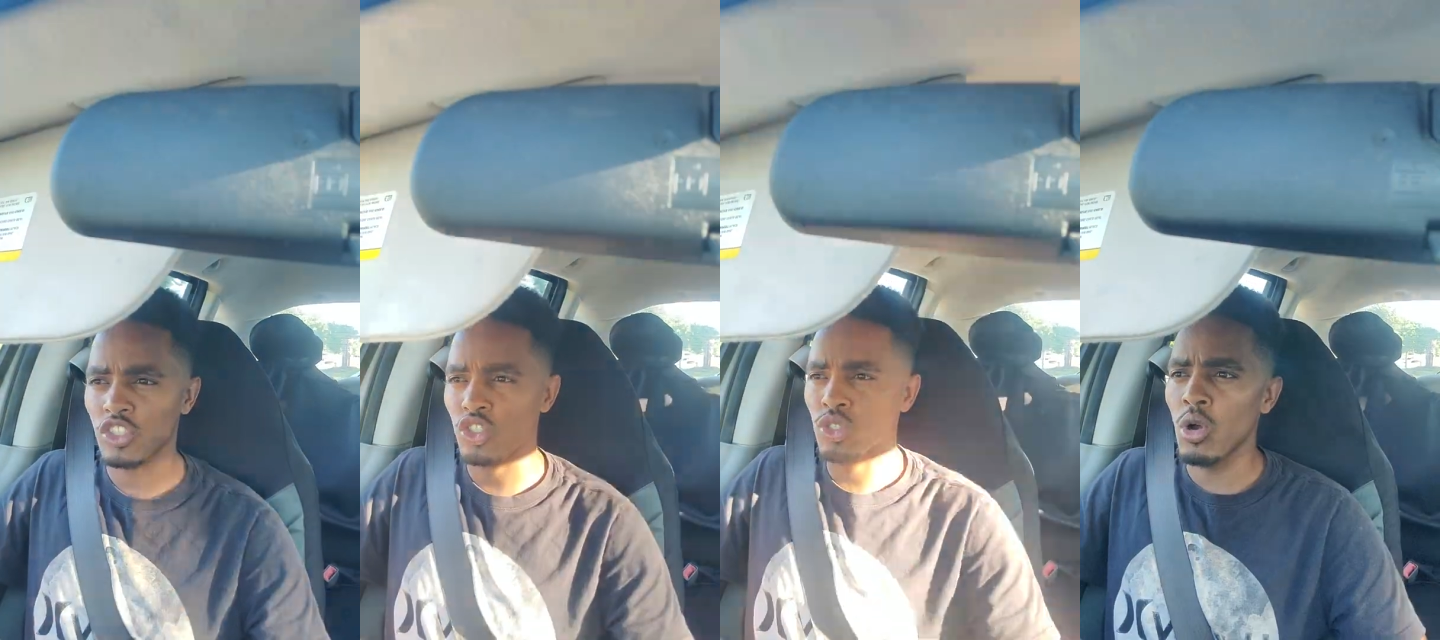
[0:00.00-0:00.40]

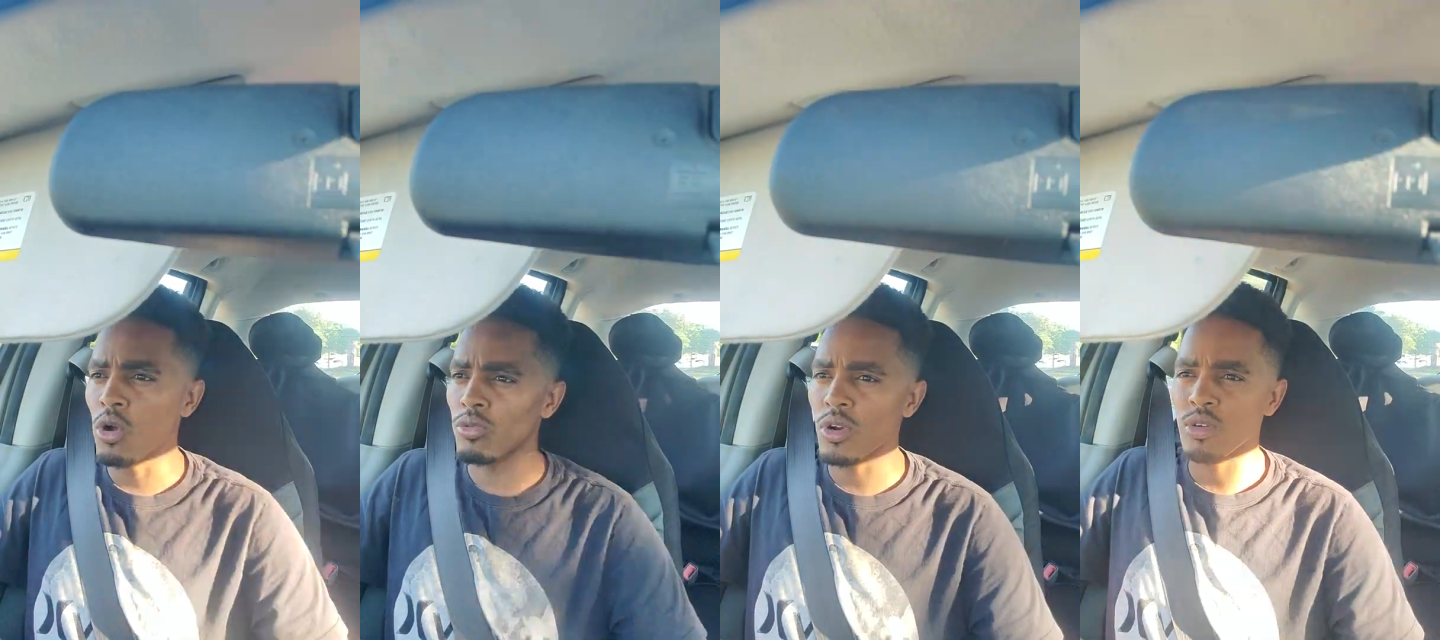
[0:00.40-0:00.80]
just
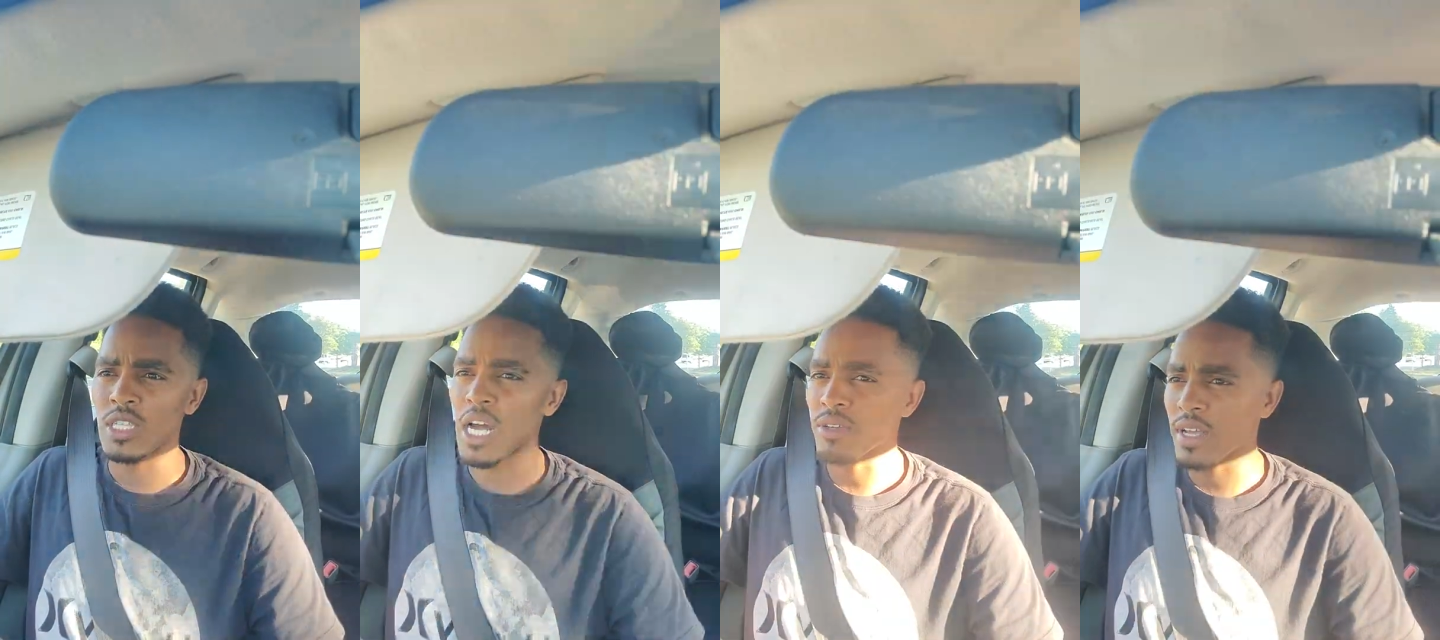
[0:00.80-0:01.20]
toll roads.
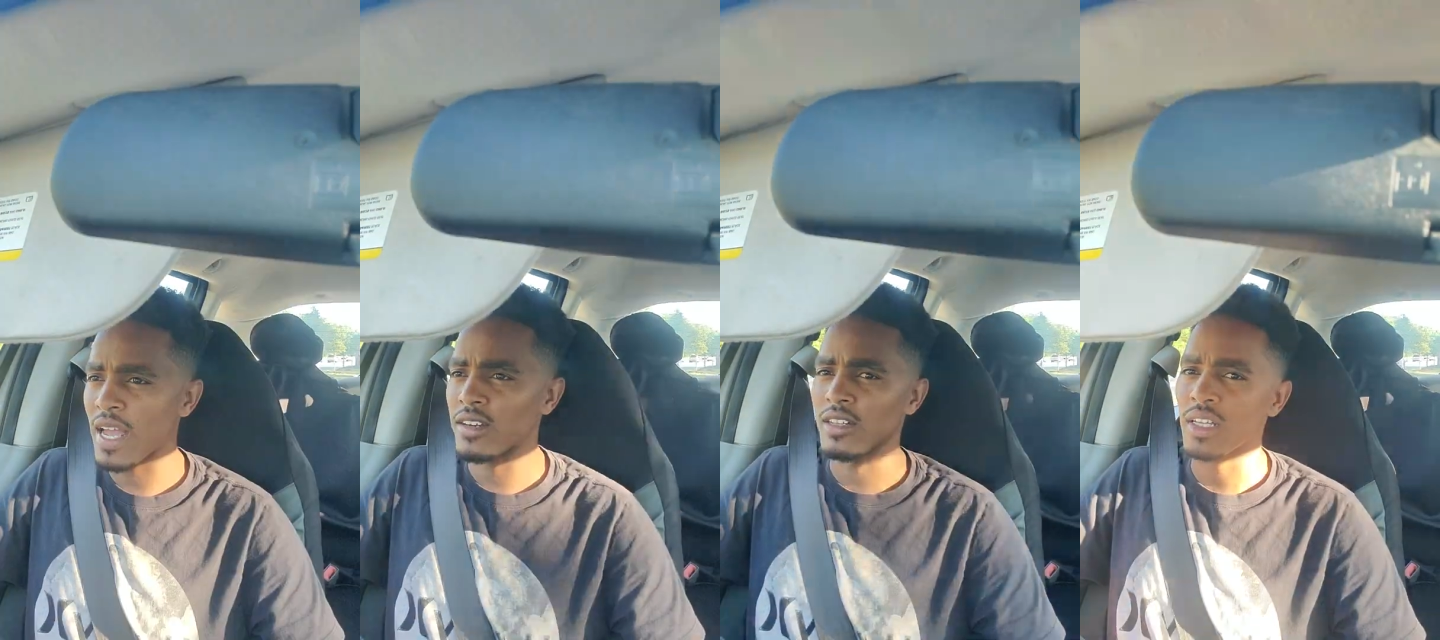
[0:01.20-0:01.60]
How do you
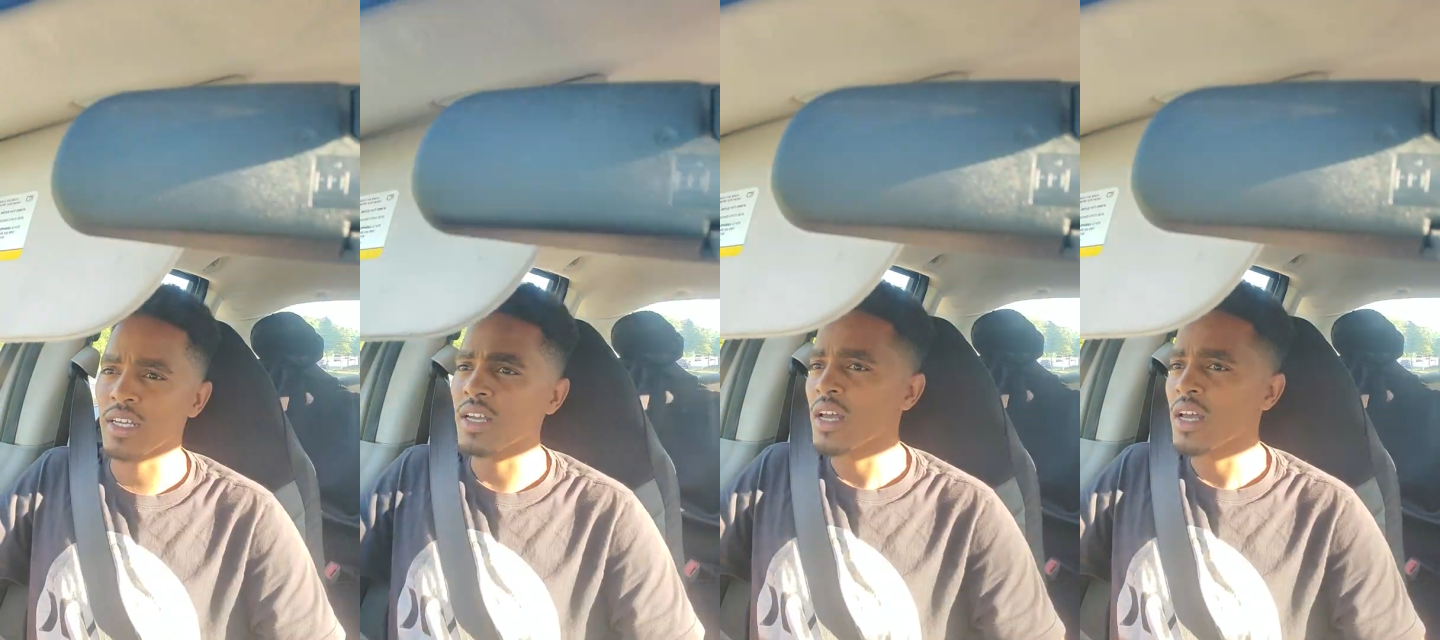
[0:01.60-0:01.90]
handle it?